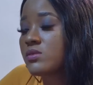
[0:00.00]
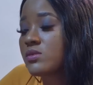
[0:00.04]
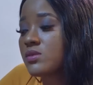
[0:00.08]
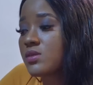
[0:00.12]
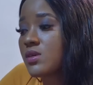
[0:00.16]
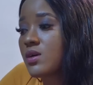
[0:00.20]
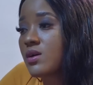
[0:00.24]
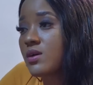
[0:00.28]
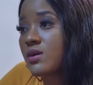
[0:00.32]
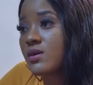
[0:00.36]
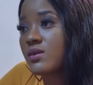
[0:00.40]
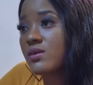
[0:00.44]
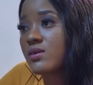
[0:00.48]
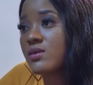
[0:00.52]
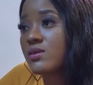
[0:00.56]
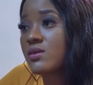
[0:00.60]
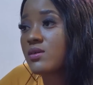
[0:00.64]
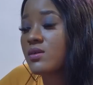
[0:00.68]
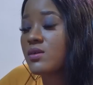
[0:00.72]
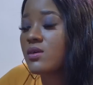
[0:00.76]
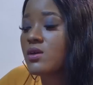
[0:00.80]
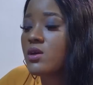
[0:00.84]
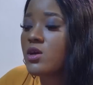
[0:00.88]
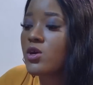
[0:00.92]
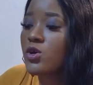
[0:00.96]
Sir,
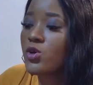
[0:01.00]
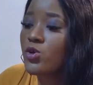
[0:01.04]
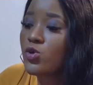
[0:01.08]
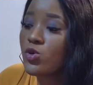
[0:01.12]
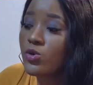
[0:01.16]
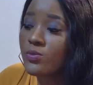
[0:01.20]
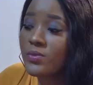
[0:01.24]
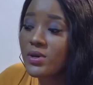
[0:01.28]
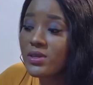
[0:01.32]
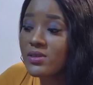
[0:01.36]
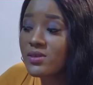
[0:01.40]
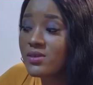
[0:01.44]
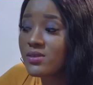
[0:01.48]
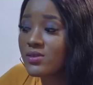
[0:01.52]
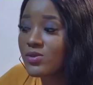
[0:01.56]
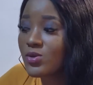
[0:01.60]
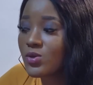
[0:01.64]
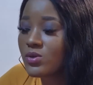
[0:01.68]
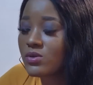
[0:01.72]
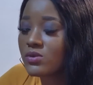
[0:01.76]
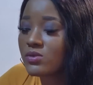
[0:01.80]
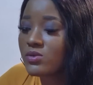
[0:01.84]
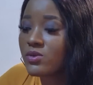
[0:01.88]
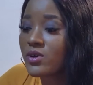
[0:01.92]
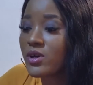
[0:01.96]
you made it
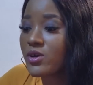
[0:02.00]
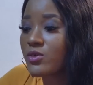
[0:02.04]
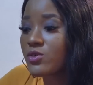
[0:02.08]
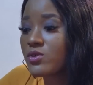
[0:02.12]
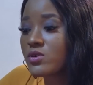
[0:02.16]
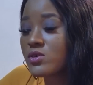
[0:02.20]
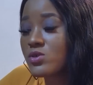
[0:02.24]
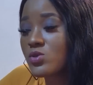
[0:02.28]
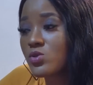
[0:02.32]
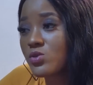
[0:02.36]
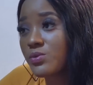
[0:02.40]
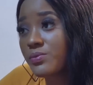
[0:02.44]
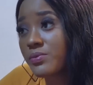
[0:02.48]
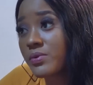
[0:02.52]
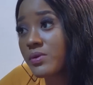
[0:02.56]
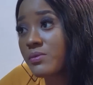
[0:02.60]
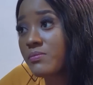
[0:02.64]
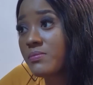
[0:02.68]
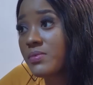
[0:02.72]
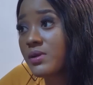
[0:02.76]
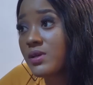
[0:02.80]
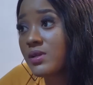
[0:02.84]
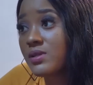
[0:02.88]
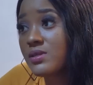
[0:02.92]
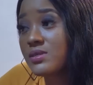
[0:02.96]
known you are going to
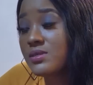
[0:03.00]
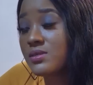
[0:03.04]
prepare